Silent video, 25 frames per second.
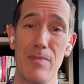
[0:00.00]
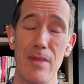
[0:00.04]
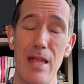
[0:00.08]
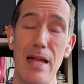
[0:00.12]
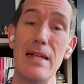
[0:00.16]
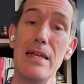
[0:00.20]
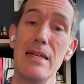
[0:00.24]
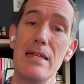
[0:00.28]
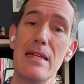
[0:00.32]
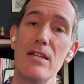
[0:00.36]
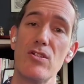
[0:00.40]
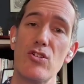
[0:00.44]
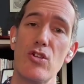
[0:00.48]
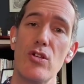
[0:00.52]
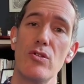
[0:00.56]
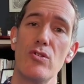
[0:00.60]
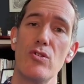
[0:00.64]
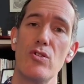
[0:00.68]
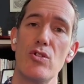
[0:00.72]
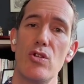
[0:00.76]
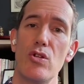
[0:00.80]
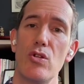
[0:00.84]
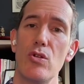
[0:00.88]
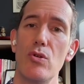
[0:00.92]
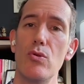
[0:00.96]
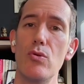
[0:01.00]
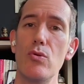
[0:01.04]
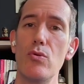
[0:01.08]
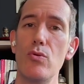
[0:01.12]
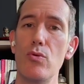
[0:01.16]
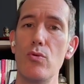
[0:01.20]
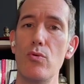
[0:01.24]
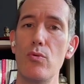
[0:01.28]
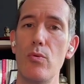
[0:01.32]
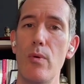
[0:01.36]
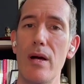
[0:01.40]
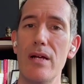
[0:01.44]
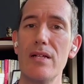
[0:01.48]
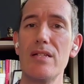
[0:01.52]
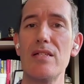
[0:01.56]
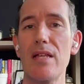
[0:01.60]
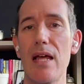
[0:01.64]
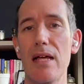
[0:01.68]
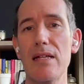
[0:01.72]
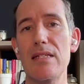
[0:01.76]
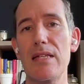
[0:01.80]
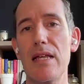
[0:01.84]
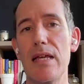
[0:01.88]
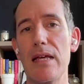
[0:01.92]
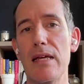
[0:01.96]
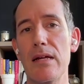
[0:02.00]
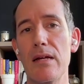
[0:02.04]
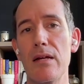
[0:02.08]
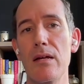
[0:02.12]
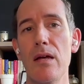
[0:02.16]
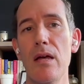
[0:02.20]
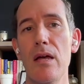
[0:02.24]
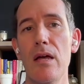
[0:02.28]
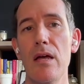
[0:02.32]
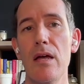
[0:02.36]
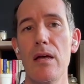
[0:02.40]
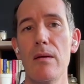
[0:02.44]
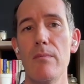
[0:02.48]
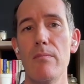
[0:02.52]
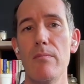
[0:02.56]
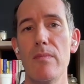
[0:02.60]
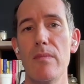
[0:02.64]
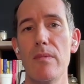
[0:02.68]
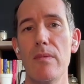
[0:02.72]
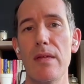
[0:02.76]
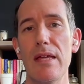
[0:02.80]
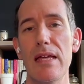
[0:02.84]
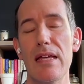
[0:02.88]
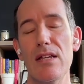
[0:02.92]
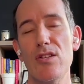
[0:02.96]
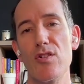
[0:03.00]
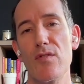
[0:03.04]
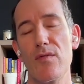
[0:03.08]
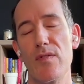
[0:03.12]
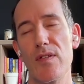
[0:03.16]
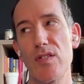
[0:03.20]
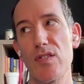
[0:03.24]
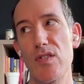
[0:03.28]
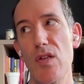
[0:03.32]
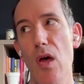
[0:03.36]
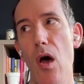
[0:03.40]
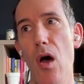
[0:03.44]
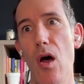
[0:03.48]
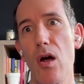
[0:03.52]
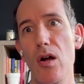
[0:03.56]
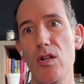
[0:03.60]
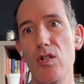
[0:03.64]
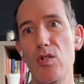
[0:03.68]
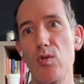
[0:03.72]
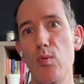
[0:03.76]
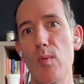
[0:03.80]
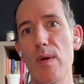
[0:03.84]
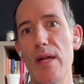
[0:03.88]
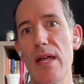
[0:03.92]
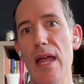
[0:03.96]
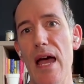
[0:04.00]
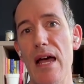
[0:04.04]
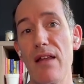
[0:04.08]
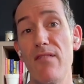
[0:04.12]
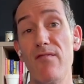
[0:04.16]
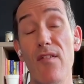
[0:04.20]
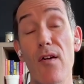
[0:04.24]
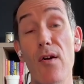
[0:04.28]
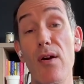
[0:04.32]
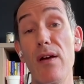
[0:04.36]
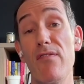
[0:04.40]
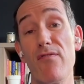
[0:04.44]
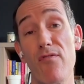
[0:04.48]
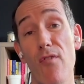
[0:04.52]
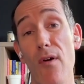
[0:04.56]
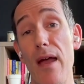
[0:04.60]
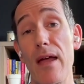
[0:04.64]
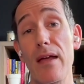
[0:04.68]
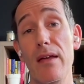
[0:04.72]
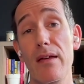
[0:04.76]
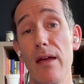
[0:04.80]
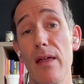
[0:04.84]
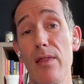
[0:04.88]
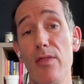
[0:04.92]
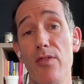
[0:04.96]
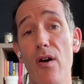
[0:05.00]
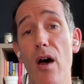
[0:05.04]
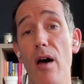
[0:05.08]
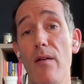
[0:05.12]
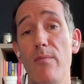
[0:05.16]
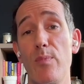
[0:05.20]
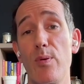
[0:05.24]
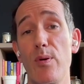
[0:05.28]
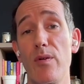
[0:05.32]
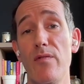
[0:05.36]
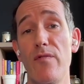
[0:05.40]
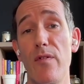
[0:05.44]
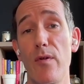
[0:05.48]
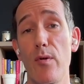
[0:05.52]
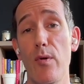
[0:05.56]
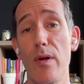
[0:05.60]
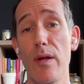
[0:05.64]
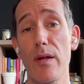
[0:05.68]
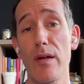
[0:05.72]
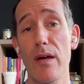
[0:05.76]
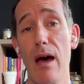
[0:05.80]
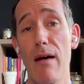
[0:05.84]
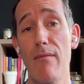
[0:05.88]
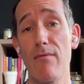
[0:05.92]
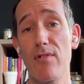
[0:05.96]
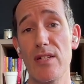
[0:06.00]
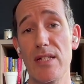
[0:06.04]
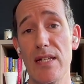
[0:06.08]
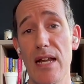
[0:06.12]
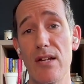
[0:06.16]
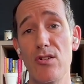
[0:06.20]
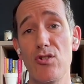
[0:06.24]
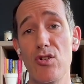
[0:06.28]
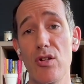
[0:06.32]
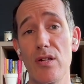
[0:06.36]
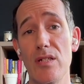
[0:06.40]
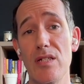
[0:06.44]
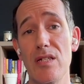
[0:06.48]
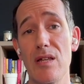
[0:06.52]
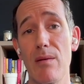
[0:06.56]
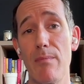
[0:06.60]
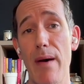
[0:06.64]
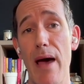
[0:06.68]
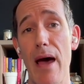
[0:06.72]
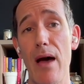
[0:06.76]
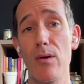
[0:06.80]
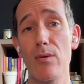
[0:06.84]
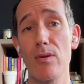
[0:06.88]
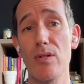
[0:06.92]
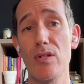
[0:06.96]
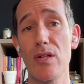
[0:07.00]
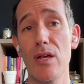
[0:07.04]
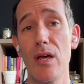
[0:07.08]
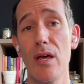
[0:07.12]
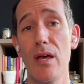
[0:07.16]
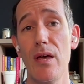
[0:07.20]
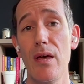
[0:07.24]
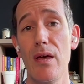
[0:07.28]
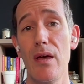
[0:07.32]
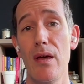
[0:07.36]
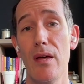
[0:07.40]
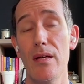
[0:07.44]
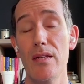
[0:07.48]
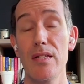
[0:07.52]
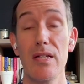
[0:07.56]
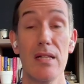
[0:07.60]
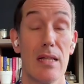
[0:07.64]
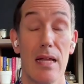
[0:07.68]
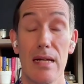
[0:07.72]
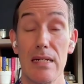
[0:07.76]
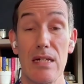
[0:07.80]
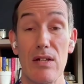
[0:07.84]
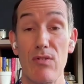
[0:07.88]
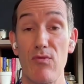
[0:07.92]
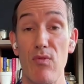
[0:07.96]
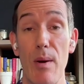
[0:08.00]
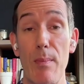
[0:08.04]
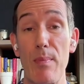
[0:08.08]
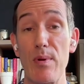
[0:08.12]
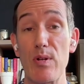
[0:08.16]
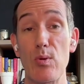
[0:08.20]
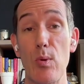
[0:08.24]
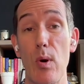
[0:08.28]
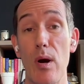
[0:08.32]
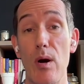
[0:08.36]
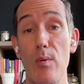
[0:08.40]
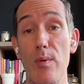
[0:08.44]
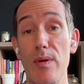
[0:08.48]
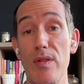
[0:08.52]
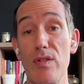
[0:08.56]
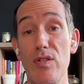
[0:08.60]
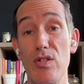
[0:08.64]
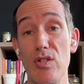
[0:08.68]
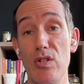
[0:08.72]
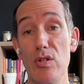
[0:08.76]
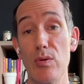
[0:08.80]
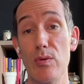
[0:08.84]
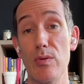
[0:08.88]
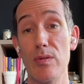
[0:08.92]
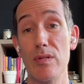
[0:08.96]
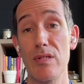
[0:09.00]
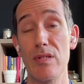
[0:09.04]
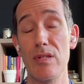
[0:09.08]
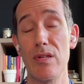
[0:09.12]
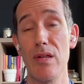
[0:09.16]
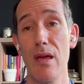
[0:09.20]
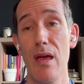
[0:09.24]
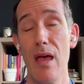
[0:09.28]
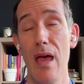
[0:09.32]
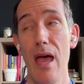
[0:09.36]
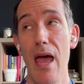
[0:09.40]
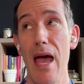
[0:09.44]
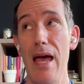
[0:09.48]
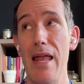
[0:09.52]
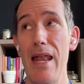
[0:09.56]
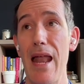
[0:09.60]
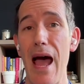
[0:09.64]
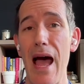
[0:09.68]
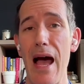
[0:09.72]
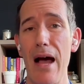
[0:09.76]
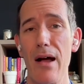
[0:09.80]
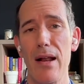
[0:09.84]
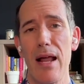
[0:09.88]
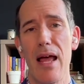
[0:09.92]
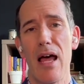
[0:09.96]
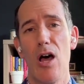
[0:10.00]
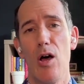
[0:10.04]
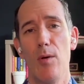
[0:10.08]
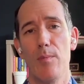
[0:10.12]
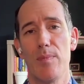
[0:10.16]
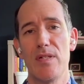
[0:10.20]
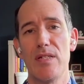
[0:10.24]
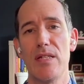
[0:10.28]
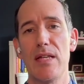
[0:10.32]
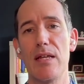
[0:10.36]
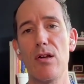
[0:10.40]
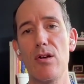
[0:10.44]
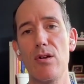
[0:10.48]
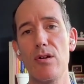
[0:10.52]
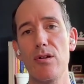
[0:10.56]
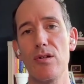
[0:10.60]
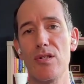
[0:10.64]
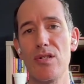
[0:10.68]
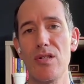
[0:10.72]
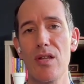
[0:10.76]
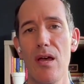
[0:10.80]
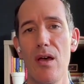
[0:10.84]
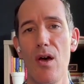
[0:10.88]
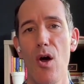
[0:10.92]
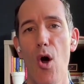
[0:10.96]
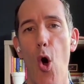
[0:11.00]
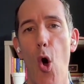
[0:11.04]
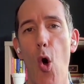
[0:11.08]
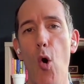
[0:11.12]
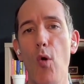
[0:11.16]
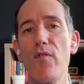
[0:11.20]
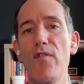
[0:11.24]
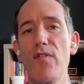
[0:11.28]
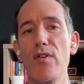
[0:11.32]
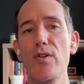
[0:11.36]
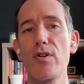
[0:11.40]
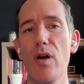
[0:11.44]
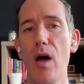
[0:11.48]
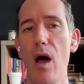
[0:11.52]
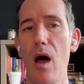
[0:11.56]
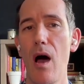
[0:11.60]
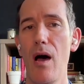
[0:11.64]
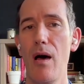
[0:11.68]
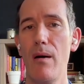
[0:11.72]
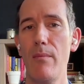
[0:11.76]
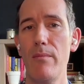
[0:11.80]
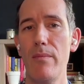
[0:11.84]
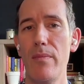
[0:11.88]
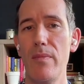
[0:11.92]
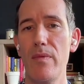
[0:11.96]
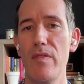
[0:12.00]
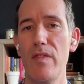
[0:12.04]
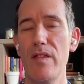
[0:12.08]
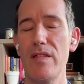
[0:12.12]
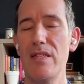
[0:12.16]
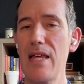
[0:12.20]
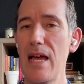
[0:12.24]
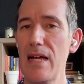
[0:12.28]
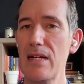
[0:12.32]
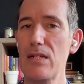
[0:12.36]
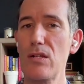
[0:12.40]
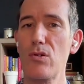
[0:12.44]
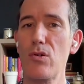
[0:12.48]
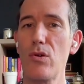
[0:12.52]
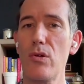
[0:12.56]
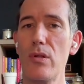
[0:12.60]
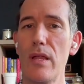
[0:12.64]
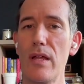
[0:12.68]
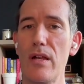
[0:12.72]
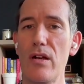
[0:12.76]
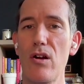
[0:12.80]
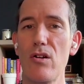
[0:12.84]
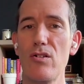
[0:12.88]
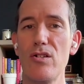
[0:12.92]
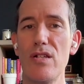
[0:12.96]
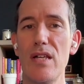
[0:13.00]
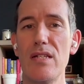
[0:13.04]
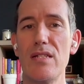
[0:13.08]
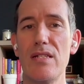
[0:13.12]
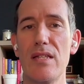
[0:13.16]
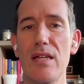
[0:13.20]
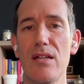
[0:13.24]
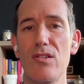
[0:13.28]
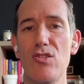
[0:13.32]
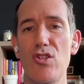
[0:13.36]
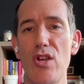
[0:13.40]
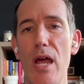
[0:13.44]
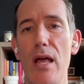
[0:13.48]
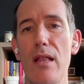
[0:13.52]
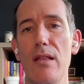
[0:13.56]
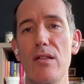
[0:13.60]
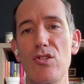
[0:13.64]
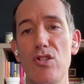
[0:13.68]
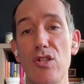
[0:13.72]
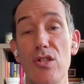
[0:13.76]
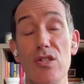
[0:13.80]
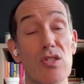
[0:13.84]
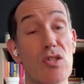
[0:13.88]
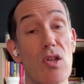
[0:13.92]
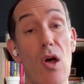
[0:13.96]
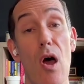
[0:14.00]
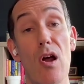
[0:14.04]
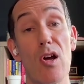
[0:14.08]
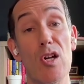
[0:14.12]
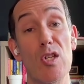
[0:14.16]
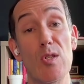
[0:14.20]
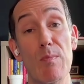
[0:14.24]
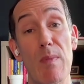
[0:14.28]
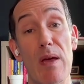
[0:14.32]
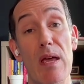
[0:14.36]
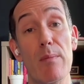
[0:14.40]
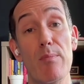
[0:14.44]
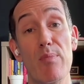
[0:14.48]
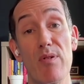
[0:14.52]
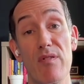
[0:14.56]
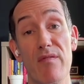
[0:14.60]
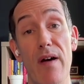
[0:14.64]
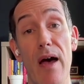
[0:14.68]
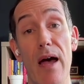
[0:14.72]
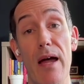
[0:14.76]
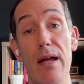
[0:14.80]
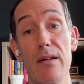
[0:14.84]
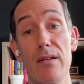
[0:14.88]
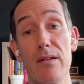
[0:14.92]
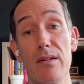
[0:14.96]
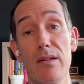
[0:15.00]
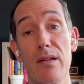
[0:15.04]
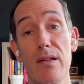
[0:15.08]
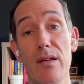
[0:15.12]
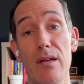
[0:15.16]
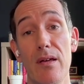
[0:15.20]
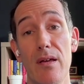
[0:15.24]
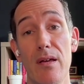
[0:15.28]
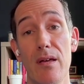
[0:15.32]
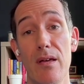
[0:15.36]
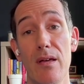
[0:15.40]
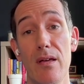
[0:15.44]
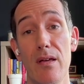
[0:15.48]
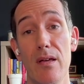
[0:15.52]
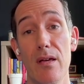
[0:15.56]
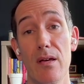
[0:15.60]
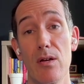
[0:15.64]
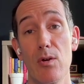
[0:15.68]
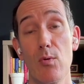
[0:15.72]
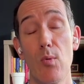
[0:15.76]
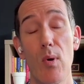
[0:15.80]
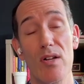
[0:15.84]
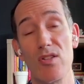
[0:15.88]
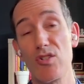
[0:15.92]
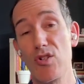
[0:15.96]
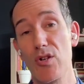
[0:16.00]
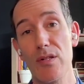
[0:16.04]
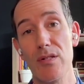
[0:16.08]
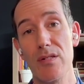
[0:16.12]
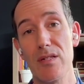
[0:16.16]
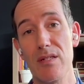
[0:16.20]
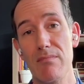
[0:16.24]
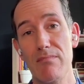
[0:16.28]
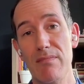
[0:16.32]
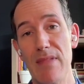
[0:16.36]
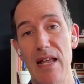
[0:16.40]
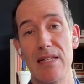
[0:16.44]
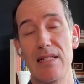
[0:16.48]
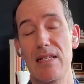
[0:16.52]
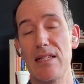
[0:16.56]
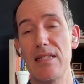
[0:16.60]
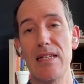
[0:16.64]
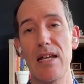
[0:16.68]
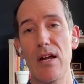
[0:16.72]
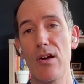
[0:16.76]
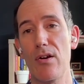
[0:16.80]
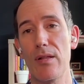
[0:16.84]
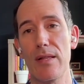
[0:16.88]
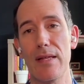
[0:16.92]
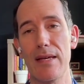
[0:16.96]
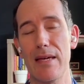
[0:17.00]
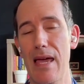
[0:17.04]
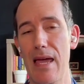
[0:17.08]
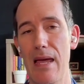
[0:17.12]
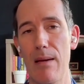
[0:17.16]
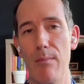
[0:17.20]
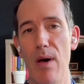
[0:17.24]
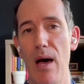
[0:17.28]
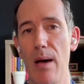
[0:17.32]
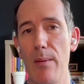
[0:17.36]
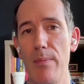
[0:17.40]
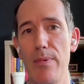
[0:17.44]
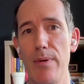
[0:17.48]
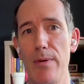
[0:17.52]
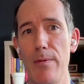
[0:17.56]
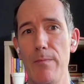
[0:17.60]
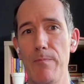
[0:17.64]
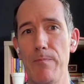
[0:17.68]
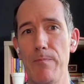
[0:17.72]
In addition to assessing each of the songs, we had very frank and thought-provoking conversations about selecting repertoire with students and how to help singers overcome the technical and artistic challenges songs may provide. Questions necessarily came up.